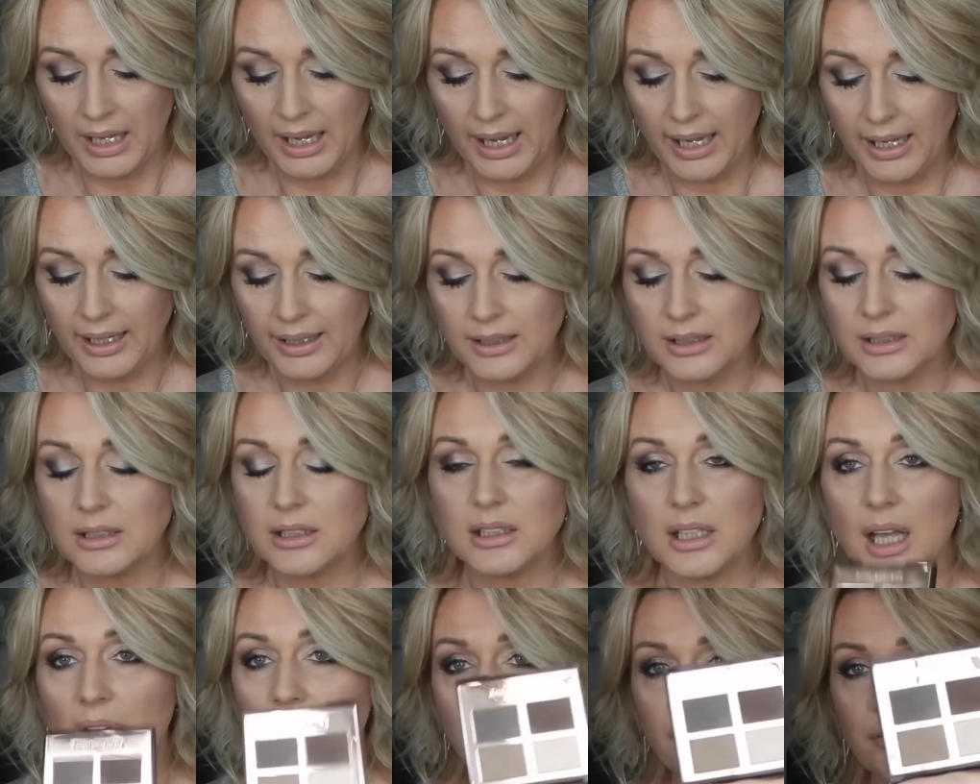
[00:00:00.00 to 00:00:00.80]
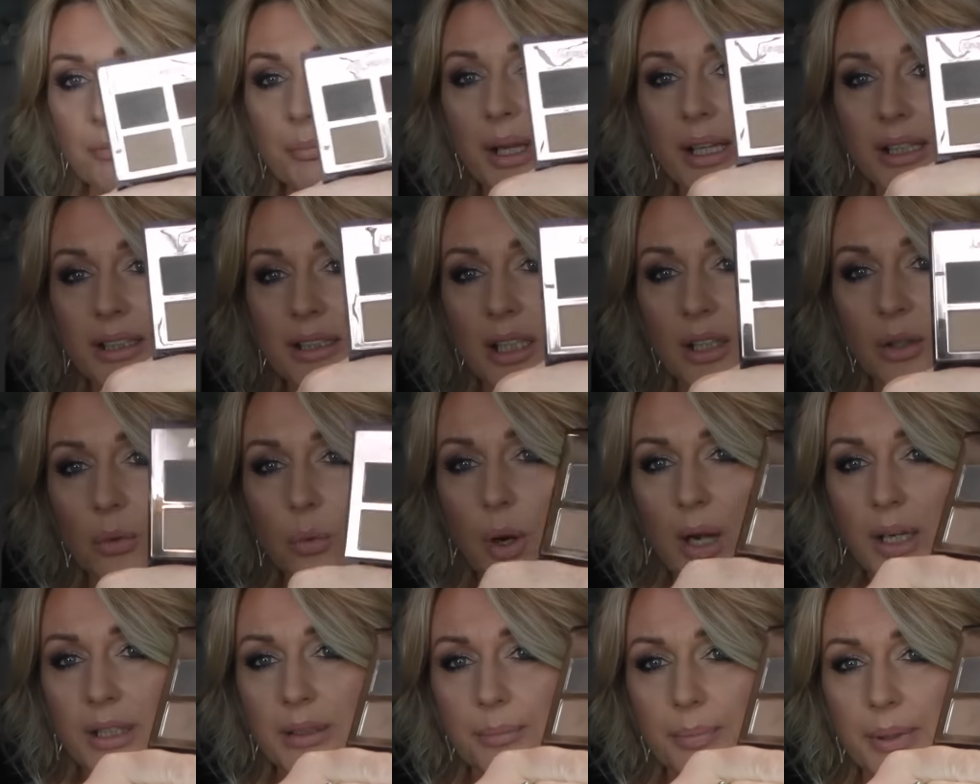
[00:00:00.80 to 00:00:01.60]
And I've made a
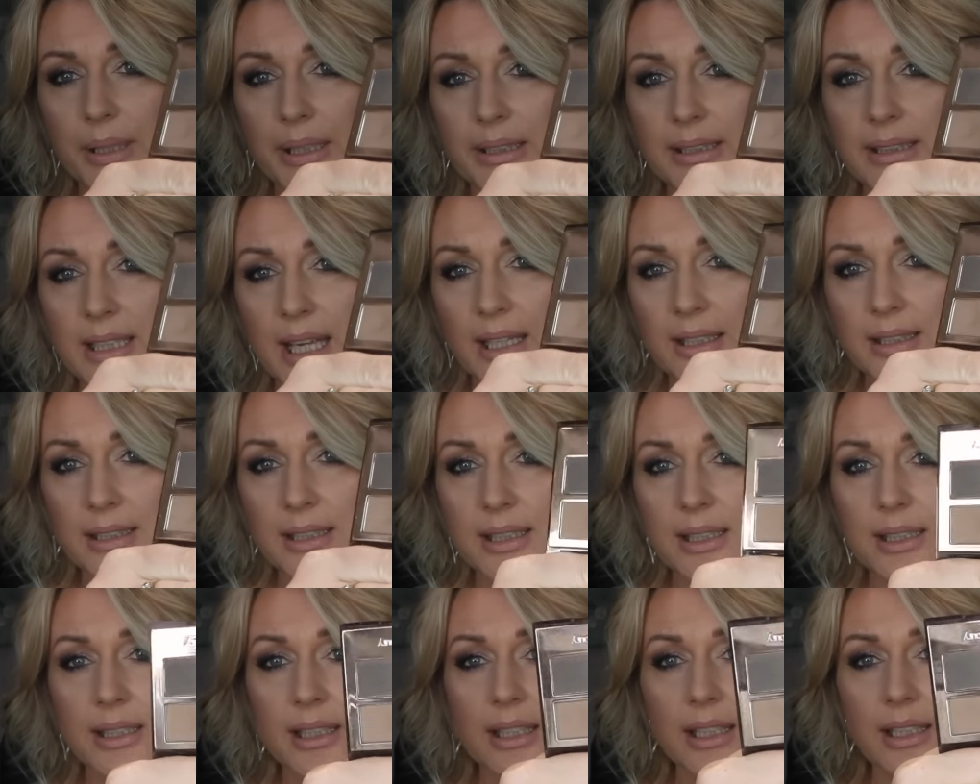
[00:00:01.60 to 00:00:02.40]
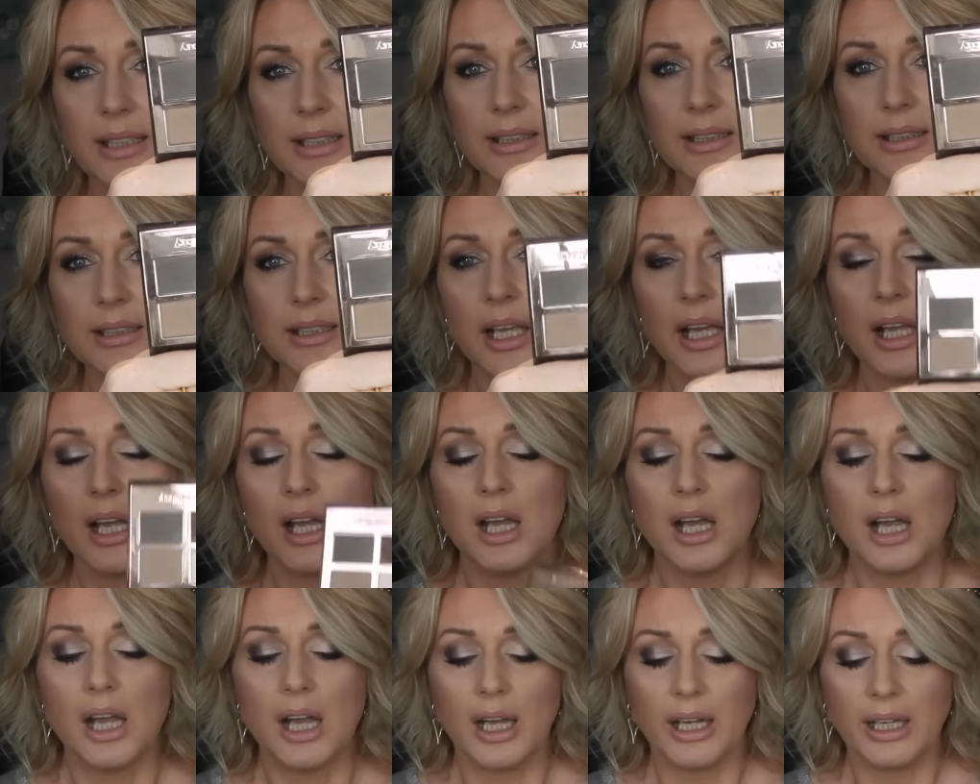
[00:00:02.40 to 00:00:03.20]
quite big dent in it.
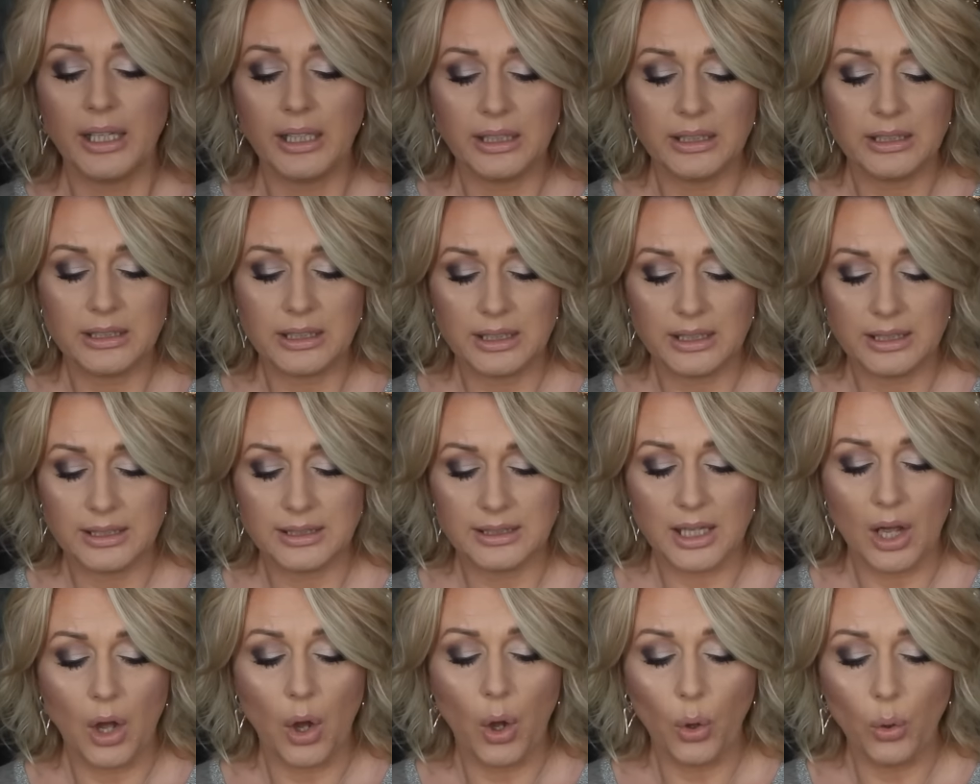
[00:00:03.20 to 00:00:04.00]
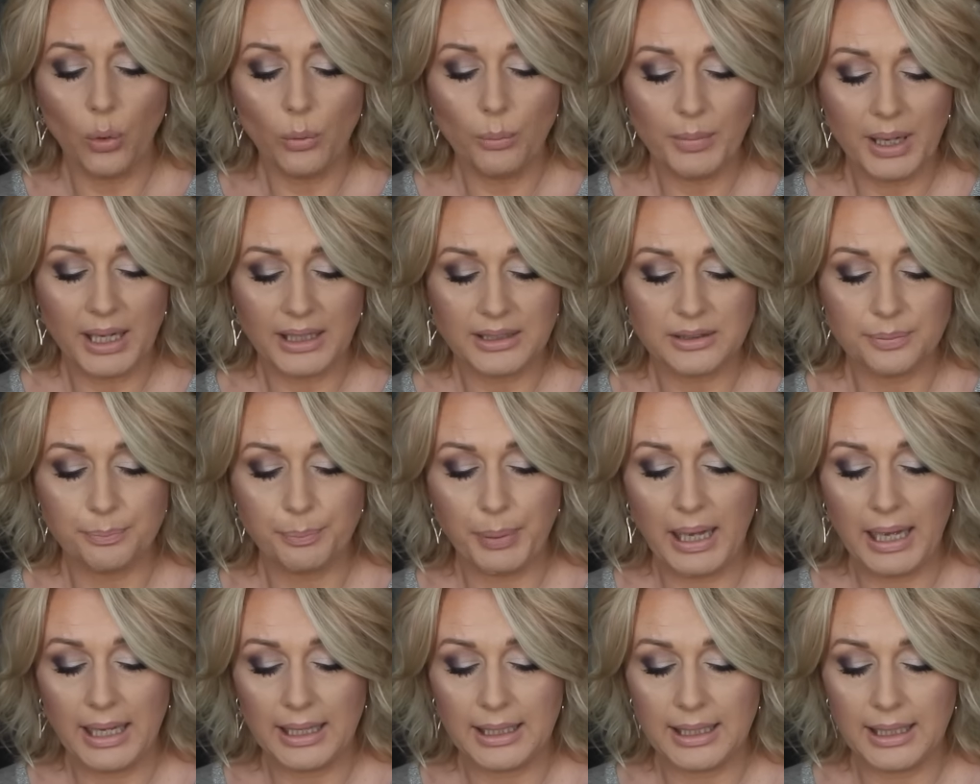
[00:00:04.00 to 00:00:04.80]
It is all matte
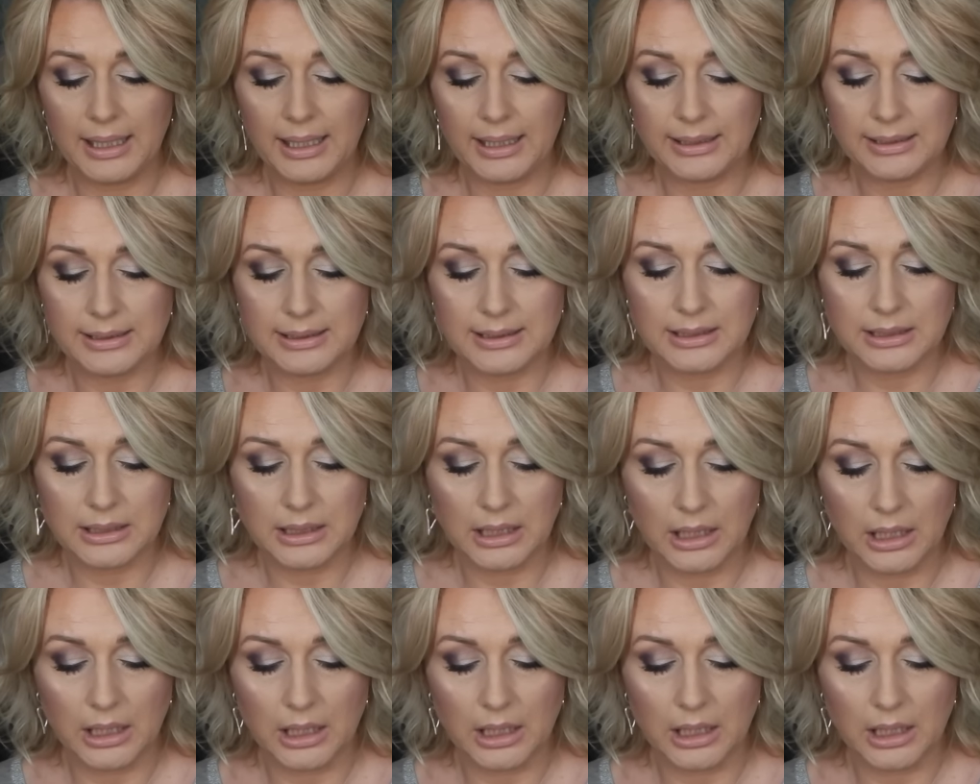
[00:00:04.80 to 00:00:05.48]
palette,